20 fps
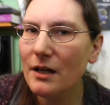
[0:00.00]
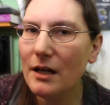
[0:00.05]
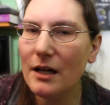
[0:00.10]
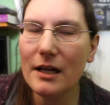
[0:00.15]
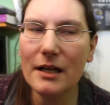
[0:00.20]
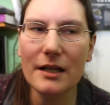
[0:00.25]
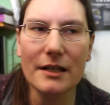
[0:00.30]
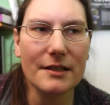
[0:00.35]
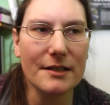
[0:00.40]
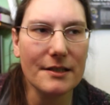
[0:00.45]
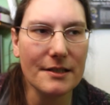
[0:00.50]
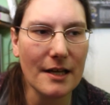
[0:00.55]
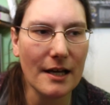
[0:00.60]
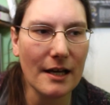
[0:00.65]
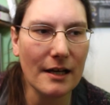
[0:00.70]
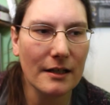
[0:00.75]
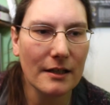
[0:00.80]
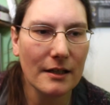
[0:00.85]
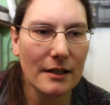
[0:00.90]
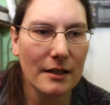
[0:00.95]
And
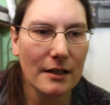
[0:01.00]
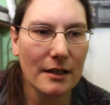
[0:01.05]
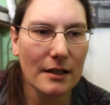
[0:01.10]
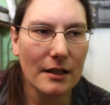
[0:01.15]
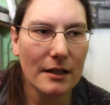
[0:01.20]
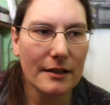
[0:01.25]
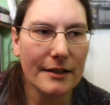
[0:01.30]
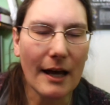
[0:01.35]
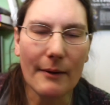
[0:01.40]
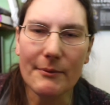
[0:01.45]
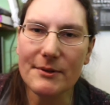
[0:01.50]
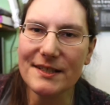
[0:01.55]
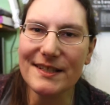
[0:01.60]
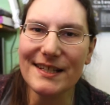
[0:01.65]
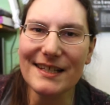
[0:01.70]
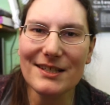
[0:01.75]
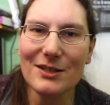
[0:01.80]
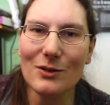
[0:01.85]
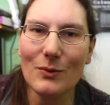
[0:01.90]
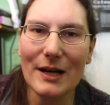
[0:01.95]
that was
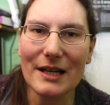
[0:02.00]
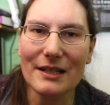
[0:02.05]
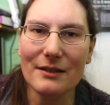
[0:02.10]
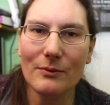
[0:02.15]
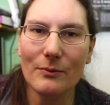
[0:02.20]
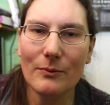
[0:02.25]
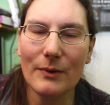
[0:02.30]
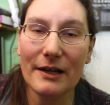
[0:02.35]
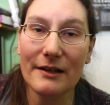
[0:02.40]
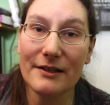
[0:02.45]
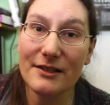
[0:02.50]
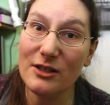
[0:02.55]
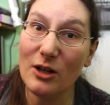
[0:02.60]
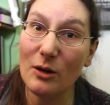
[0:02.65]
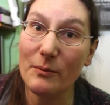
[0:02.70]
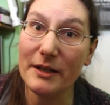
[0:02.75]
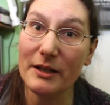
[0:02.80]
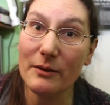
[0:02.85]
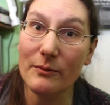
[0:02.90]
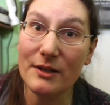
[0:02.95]
6 quid, whereas
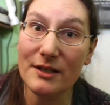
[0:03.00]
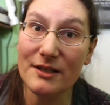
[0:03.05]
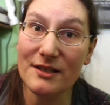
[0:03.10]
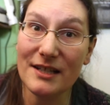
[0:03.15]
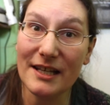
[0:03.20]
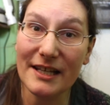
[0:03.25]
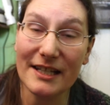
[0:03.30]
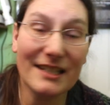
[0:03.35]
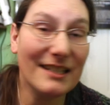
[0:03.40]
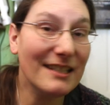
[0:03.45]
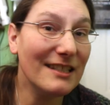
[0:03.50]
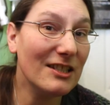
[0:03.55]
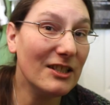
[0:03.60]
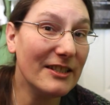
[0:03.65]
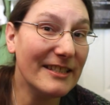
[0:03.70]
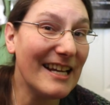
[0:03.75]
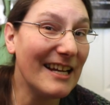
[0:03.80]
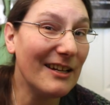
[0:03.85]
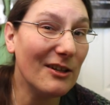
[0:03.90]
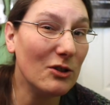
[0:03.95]
normally it was like
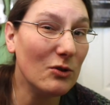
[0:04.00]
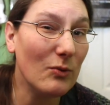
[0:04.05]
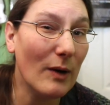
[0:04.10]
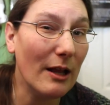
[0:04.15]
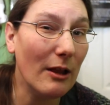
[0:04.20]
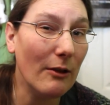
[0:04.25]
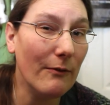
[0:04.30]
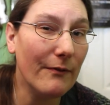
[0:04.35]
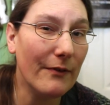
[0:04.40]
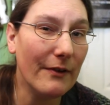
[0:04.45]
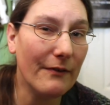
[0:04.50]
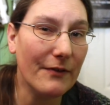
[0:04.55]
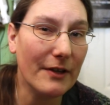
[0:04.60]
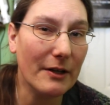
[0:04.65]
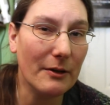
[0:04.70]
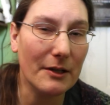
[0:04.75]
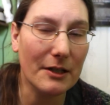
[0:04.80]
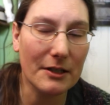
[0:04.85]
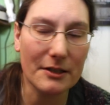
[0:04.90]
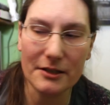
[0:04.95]
10 or 12 if
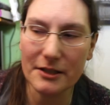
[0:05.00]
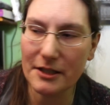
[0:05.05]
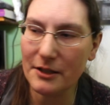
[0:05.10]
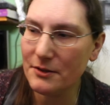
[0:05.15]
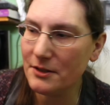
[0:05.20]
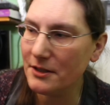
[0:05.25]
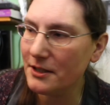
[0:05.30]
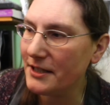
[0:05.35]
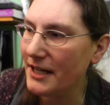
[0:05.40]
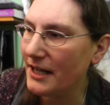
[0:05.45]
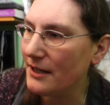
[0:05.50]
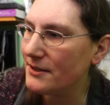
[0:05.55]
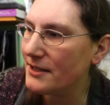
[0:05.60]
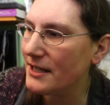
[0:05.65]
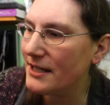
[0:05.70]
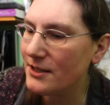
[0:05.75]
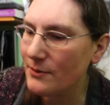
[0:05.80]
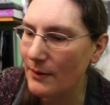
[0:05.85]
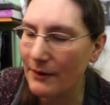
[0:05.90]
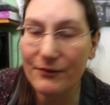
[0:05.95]
you're using the
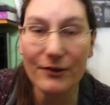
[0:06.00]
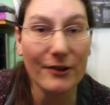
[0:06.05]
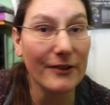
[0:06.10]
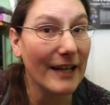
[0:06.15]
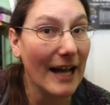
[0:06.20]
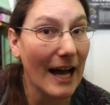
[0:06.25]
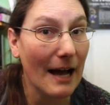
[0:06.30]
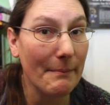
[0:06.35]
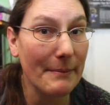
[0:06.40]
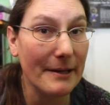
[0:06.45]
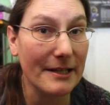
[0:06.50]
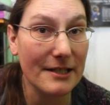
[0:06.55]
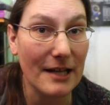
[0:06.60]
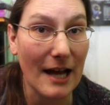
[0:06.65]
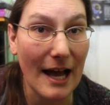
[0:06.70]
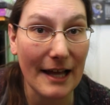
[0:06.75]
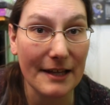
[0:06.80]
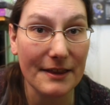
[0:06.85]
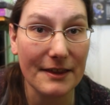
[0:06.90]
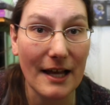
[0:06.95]
DLC. So I'm very happy to
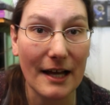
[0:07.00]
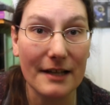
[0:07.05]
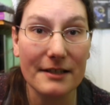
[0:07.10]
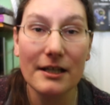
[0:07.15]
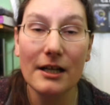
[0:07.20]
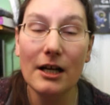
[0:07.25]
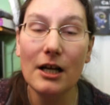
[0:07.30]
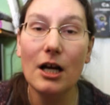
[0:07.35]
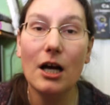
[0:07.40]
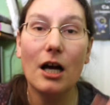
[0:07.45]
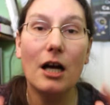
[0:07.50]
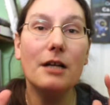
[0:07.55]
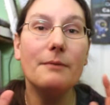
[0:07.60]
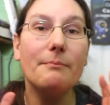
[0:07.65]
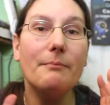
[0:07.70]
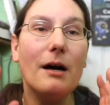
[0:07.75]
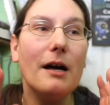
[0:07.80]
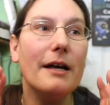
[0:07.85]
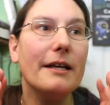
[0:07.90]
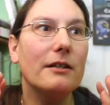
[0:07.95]
add that.
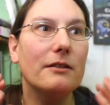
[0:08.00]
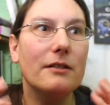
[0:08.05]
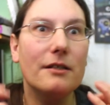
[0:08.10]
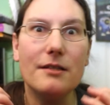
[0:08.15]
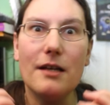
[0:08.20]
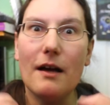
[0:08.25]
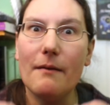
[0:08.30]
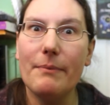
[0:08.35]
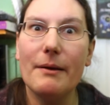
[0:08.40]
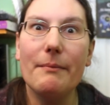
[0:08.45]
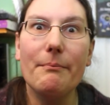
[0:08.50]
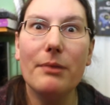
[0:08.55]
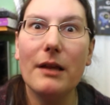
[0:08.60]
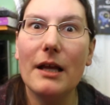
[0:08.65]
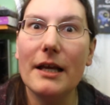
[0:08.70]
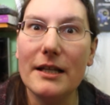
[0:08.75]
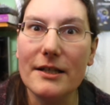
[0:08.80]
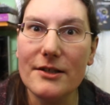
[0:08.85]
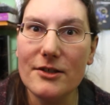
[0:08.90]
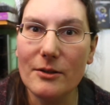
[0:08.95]
And my goodness, I've been
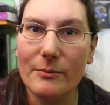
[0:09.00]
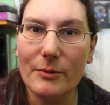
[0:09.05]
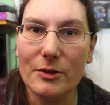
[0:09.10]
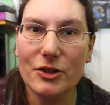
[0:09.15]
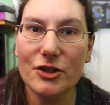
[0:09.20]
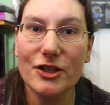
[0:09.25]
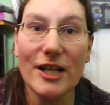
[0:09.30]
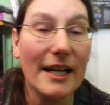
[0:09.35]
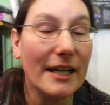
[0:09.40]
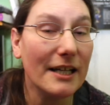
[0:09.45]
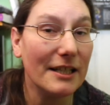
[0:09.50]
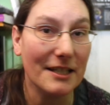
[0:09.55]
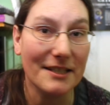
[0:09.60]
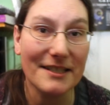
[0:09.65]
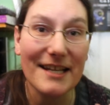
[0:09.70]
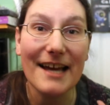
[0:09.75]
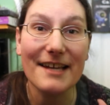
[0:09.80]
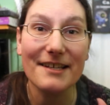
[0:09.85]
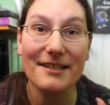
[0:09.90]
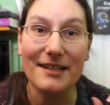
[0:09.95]
playing it so much. Jen can
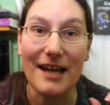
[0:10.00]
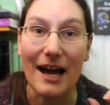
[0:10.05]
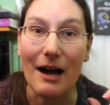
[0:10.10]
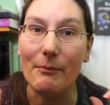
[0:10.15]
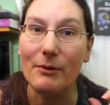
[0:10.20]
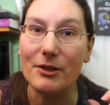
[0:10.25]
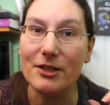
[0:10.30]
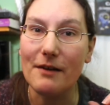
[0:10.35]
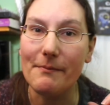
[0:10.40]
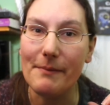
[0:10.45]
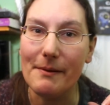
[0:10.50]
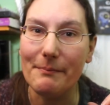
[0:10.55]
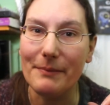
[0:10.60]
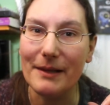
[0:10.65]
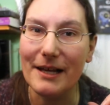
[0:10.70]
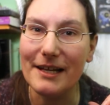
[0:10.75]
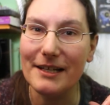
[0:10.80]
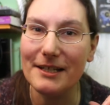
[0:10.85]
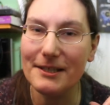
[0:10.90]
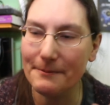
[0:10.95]
attest to how much I've been
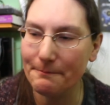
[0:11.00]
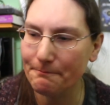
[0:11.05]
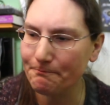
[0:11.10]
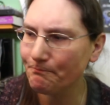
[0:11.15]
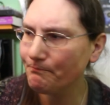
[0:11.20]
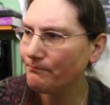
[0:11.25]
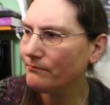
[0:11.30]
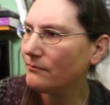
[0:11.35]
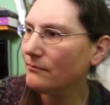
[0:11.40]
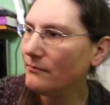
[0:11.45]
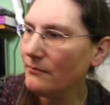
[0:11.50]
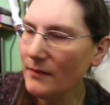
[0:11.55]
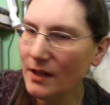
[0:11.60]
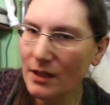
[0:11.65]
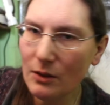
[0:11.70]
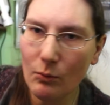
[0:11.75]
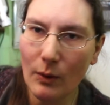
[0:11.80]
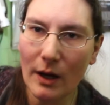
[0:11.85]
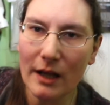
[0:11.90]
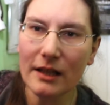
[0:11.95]
playing it.
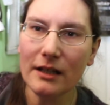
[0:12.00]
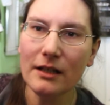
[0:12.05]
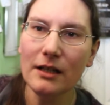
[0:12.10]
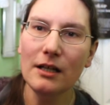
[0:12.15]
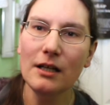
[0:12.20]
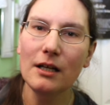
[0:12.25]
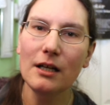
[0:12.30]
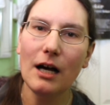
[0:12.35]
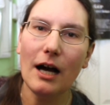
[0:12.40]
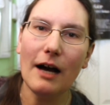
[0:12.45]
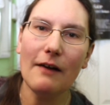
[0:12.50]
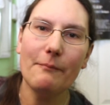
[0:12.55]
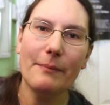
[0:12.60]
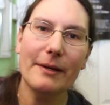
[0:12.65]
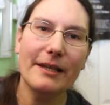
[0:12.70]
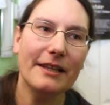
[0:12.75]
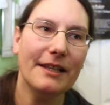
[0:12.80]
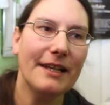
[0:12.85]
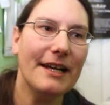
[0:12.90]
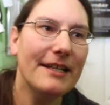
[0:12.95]
While I've
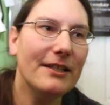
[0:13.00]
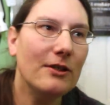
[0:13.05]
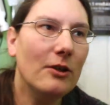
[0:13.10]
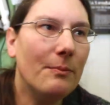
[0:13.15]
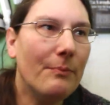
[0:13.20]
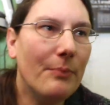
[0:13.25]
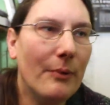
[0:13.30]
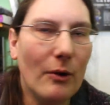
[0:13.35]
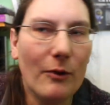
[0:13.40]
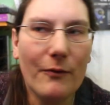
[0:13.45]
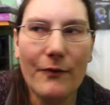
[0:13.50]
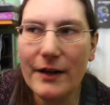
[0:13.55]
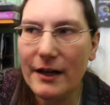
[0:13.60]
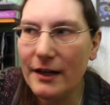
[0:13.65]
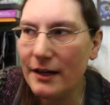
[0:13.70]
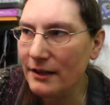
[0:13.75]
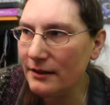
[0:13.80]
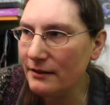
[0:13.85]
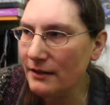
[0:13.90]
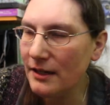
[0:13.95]
been laid up
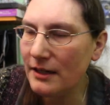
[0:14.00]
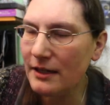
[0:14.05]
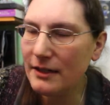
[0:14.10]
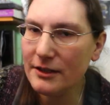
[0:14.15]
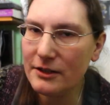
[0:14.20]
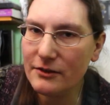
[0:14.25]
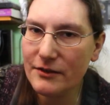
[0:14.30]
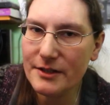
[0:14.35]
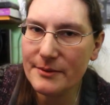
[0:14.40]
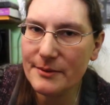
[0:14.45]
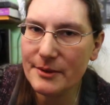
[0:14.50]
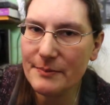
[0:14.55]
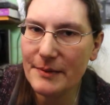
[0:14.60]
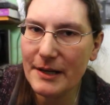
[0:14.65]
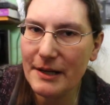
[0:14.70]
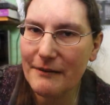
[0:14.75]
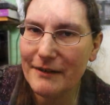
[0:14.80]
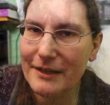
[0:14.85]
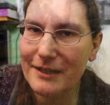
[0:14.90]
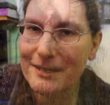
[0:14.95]
over the Christmas
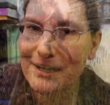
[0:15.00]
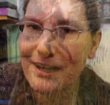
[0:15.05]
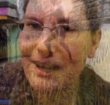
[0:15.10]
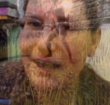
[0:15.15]
period,